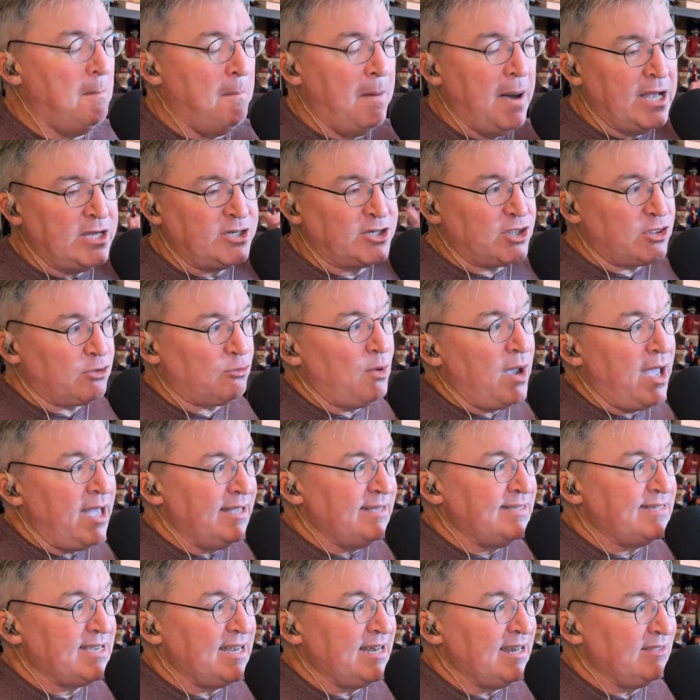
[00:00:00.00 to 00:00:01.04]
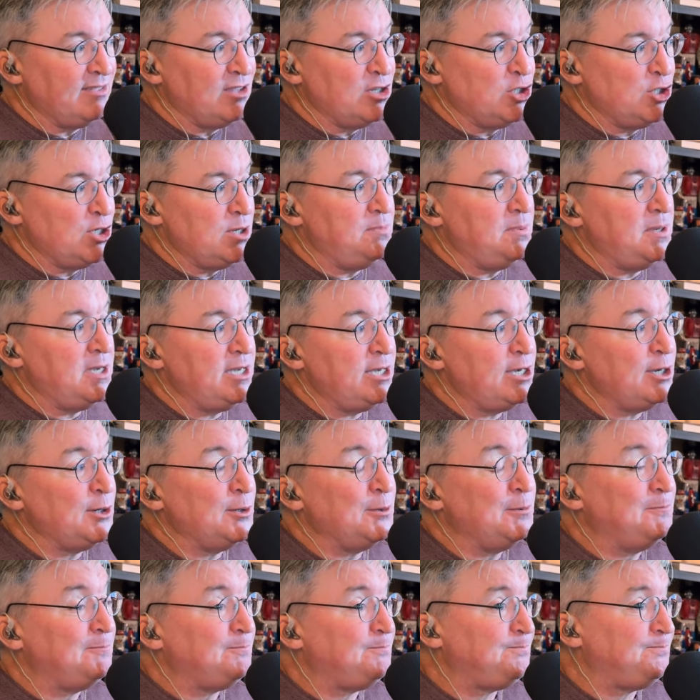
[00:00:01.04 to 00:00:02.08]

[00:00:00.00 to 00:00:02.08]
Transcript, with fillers: bunch of threads hitting the GPU